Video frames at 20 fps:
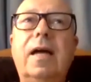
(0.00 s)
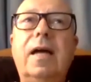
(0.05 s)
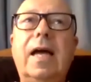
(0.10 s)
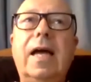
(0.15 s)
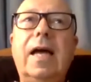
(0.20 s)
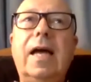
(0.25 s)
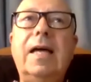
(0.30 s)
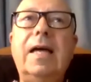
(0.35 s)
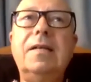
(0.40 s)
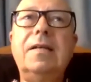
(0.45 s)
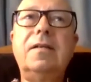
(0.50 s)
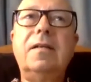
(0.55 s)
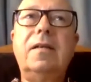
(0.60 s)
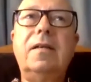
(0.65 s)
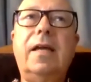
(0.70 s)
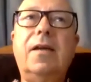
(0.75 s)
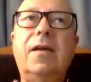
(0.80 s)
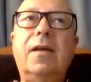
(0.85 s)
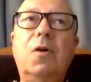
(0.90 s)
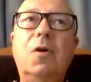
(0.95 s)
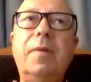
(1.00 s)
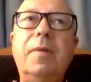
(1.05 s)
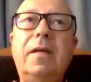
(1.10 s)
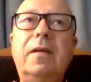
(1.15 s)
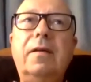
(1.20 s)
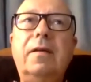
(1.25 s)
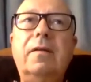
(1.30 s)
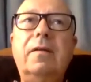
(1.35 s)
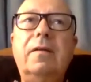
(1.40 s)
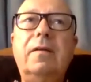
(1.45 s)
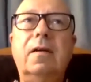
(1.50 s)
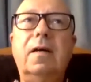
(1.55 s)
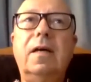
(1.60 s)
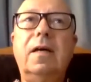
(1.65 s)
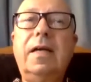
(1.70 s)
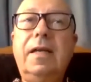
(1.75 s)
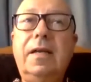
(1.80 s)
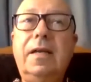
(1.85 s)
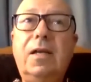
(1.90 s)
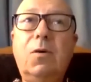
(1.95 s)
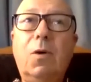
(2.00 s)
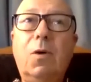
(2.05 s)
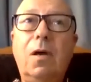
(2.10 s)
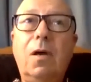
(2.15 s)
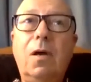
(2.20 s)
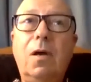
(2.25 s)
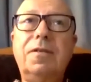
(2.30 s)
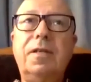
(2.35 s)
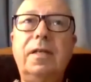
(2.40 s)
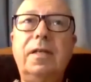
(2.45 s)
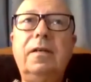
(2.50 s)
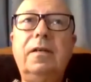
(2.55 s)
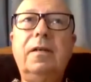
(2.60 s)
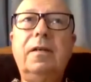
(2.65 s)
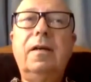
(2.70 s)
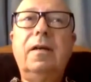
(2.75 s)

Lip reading: and economic inequality.